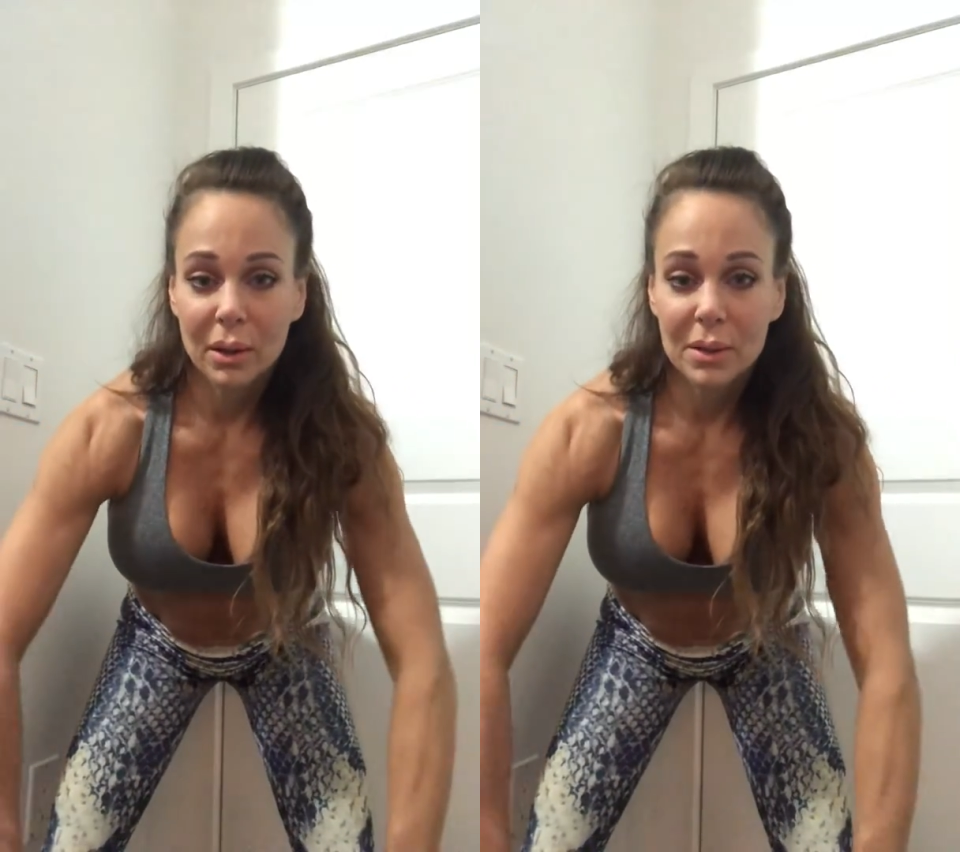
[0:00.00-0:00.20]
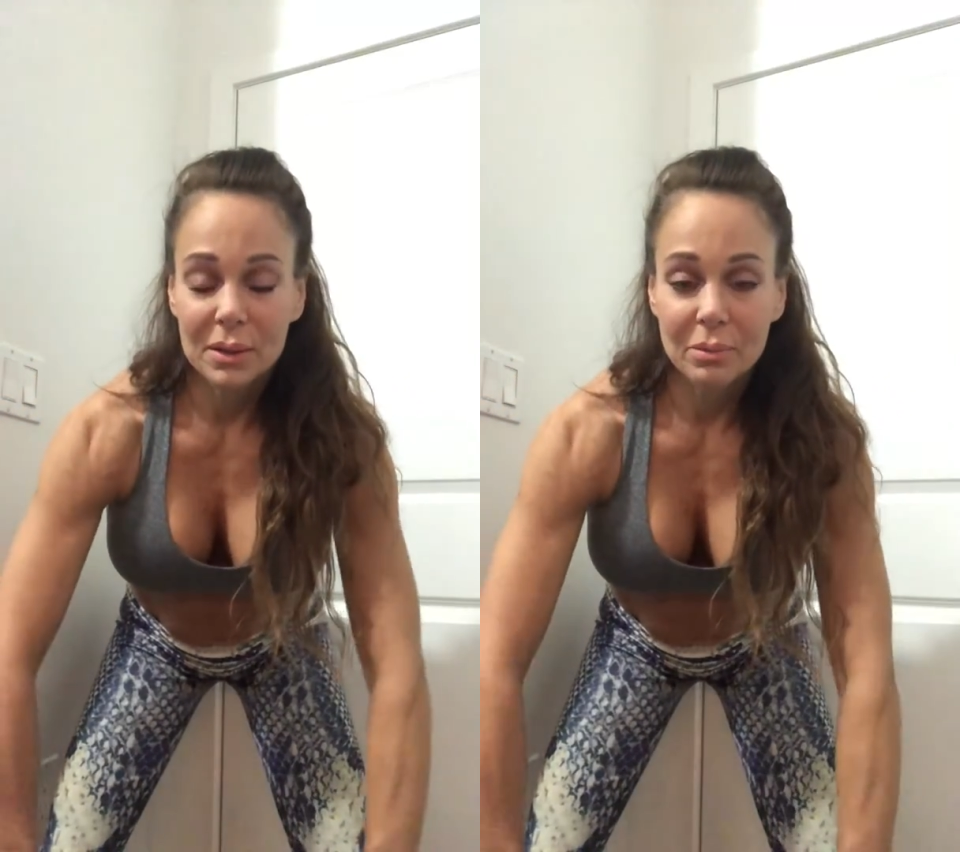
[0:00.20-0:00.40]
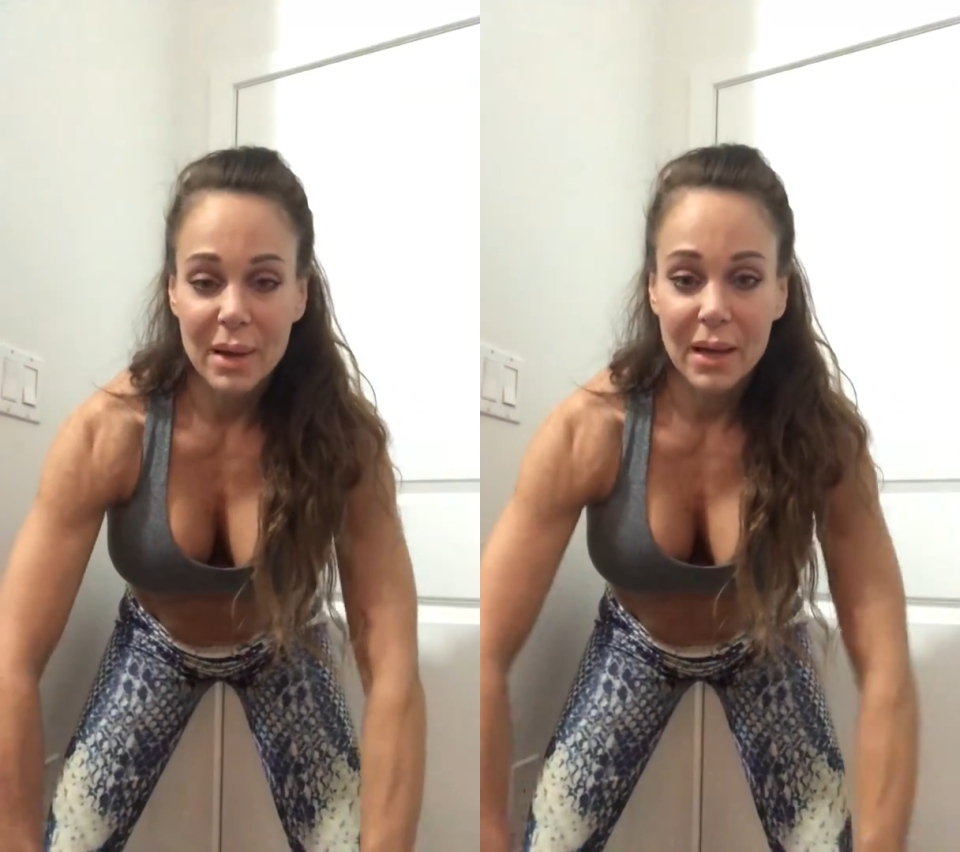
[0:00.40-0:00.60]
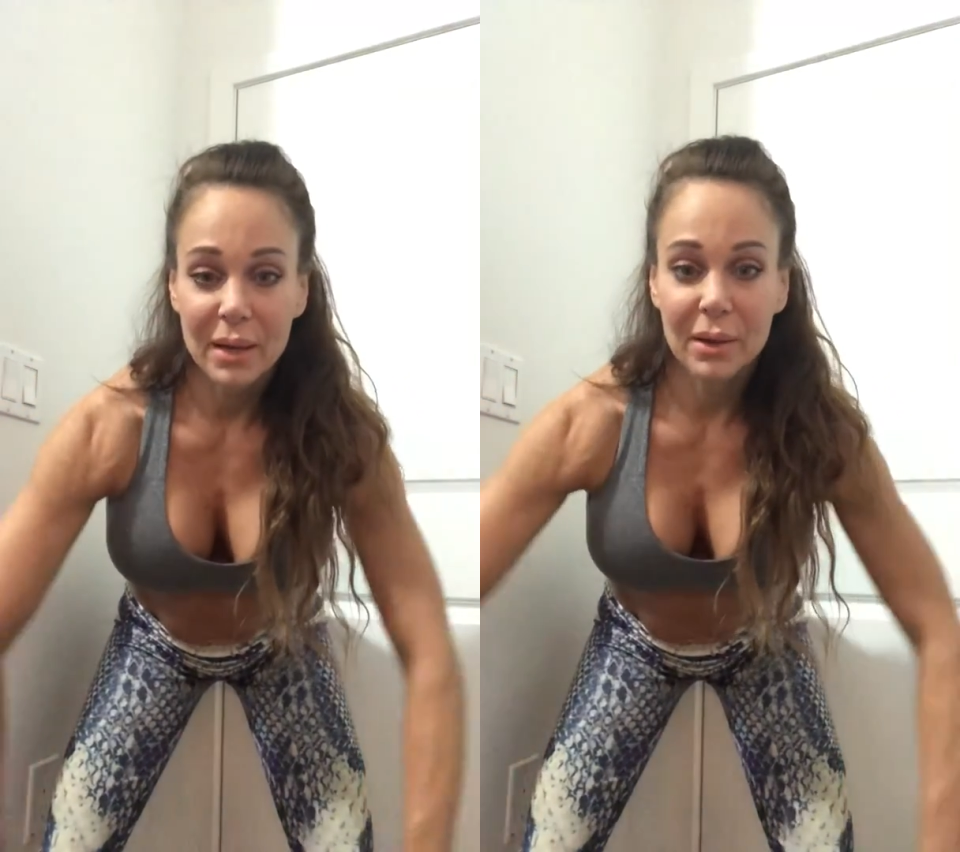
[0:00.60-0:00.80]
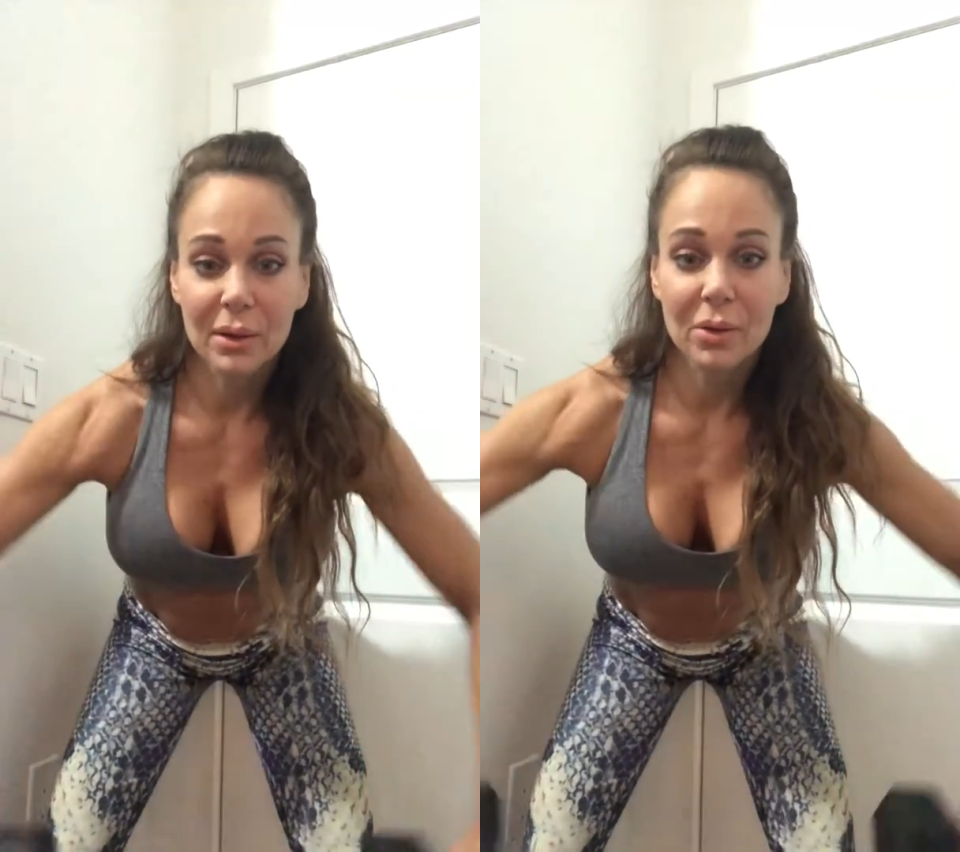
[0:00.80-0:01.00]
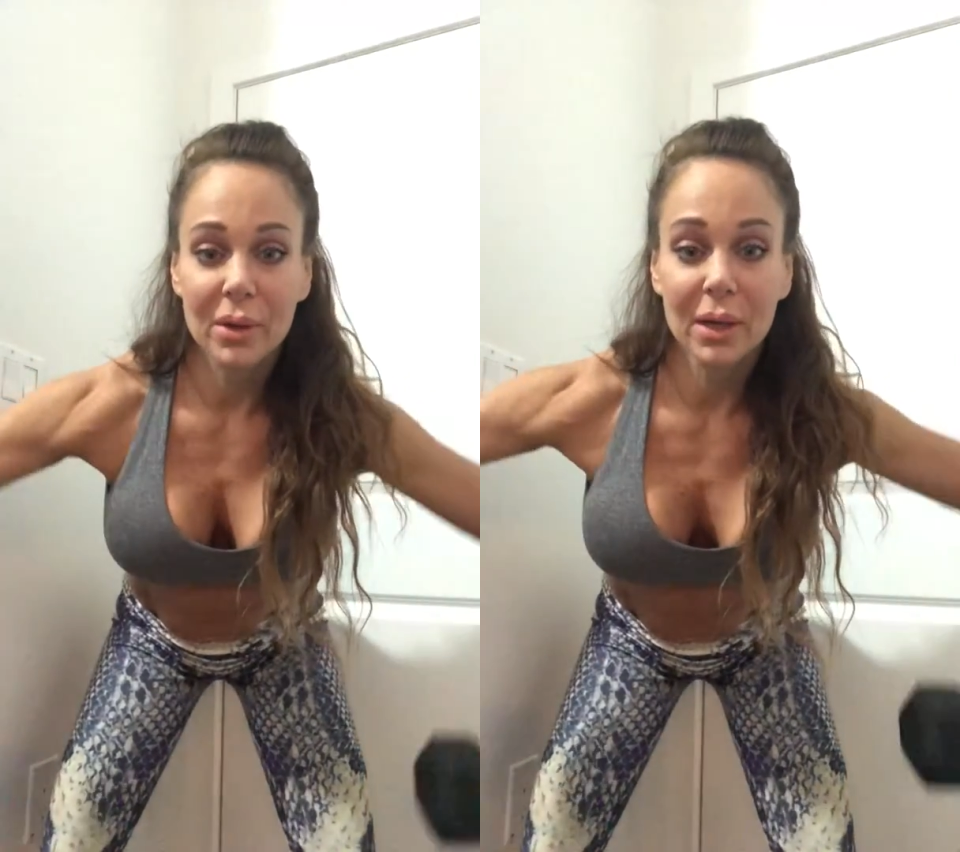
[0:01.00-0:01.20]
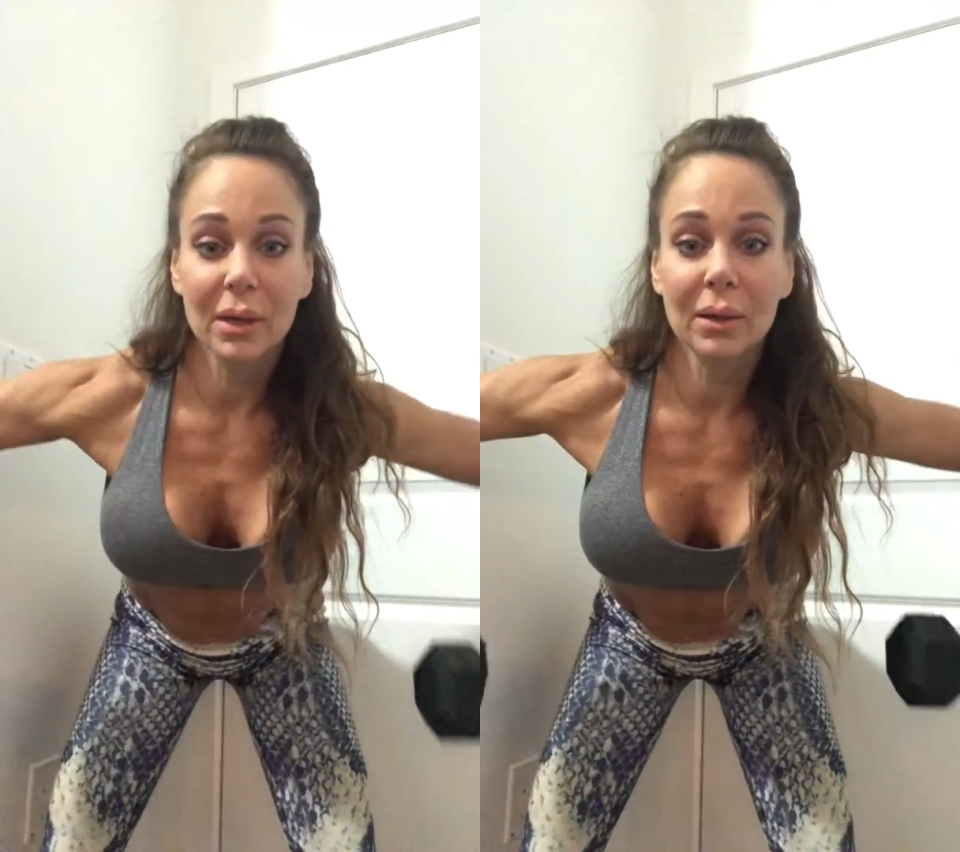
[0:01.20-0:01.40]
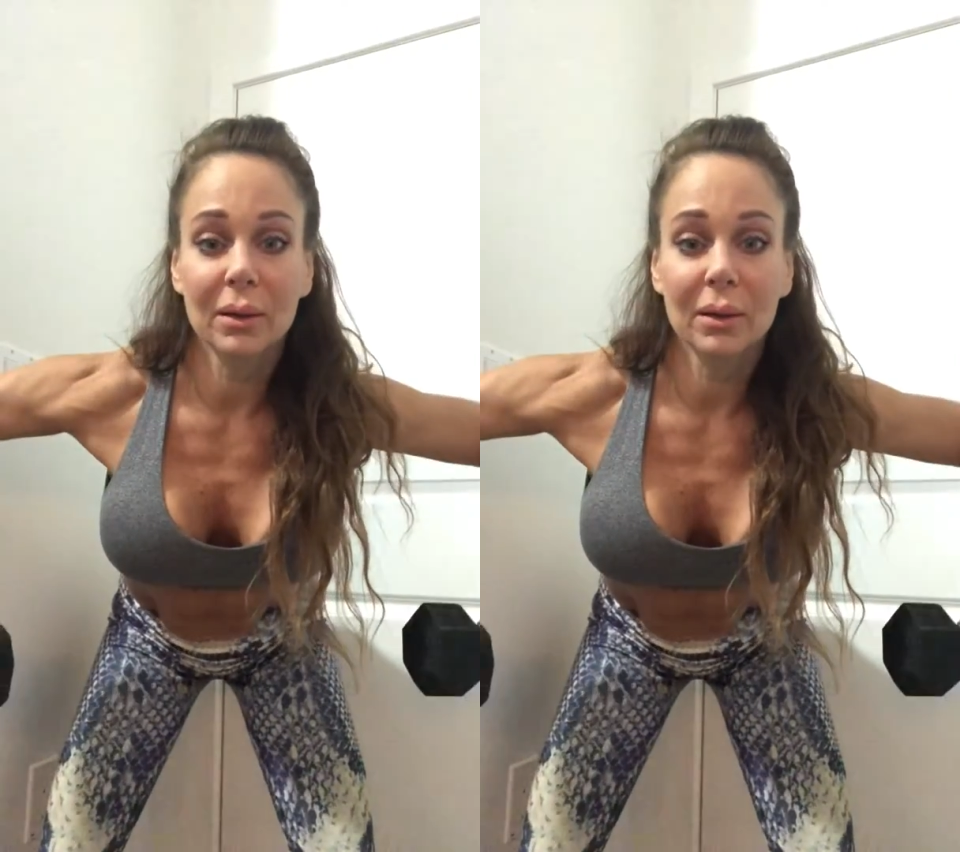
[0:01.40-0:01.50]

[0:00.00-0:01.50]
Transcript: Get some back going.